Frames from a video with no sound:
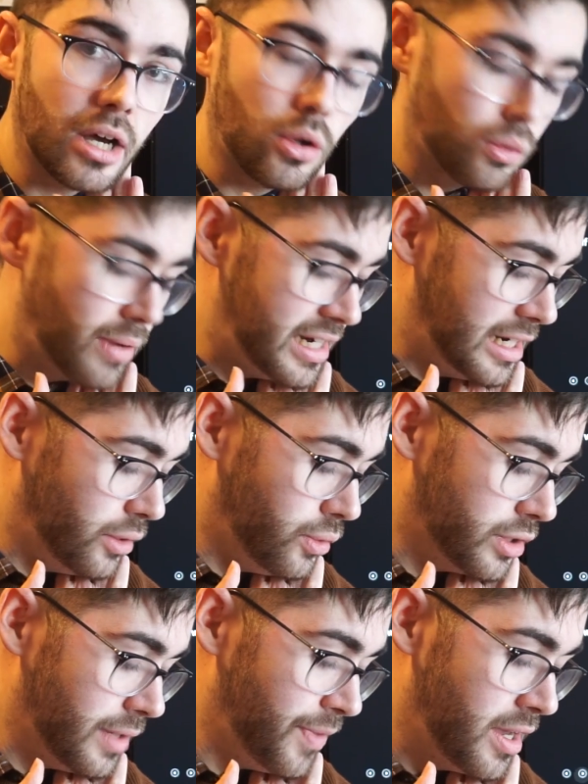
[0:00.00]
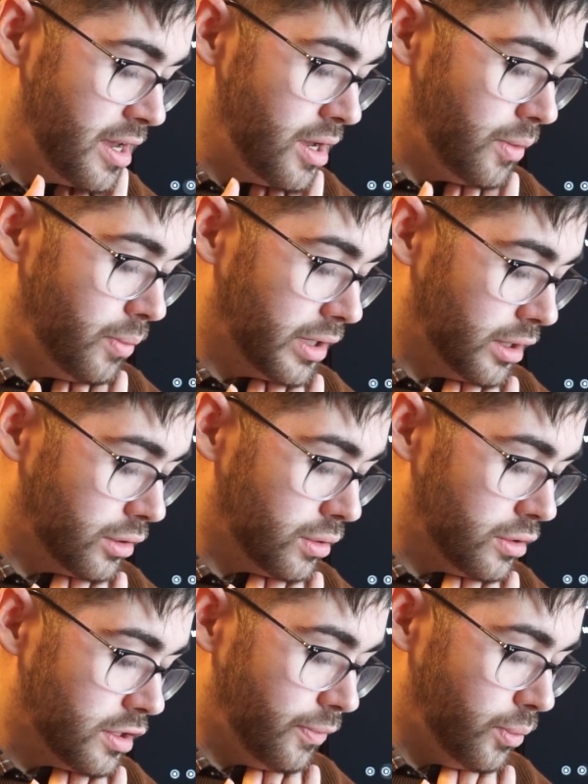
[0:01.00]
they're already in order. We're going to
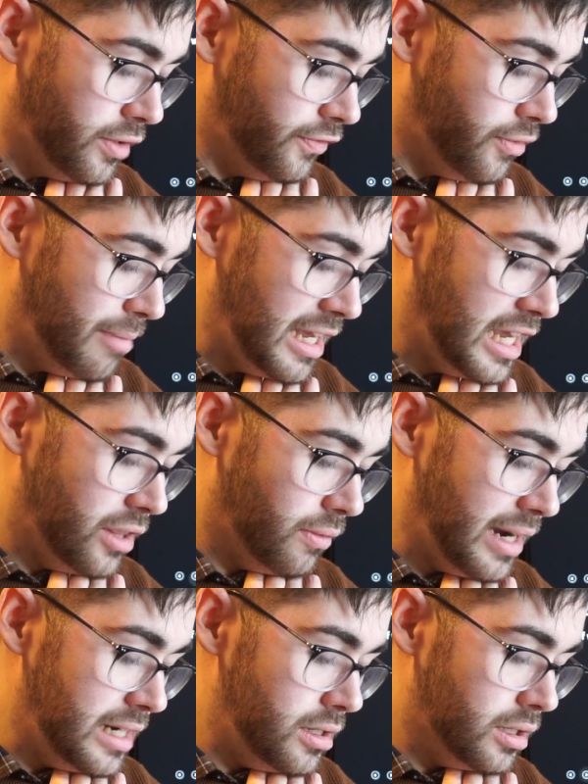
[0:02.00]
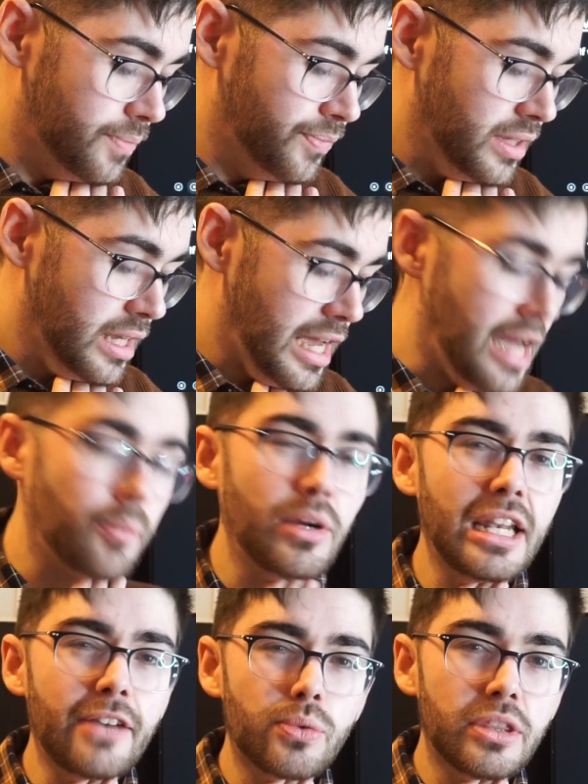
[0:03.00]
cross off one from either end, And
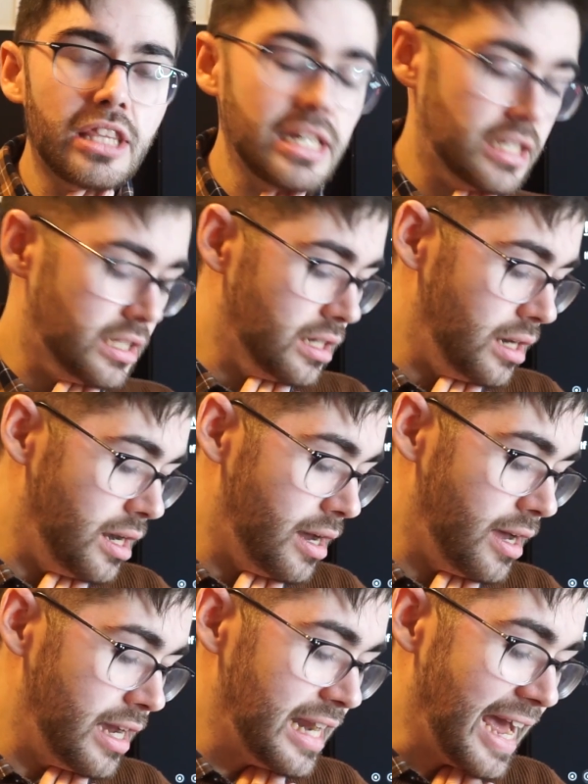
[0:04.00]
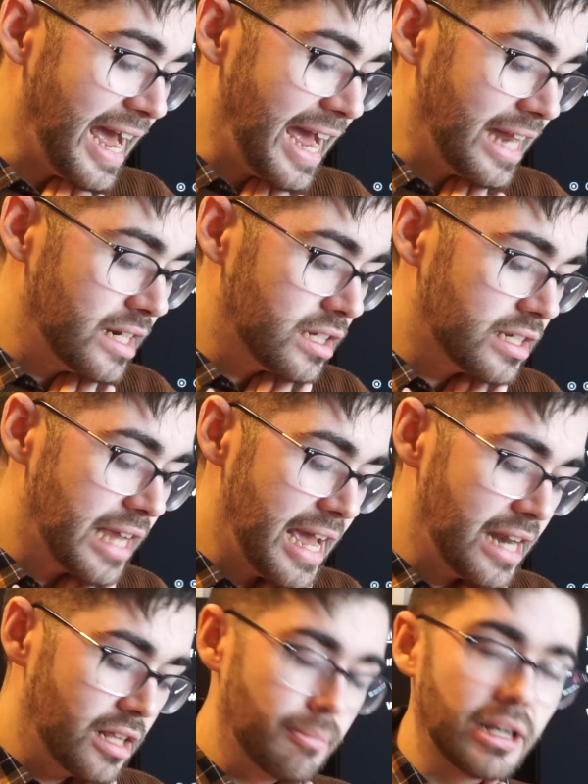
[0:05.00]
we're left with this, 9 and
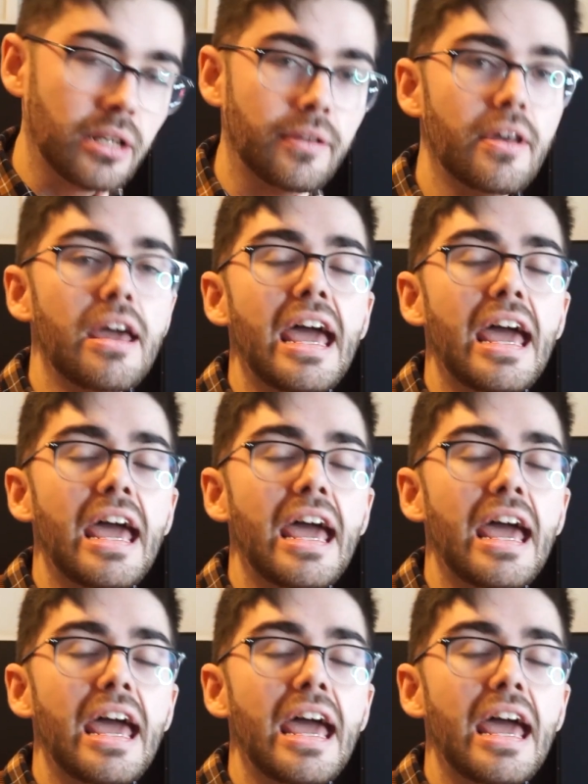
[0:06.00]
10 in the middle.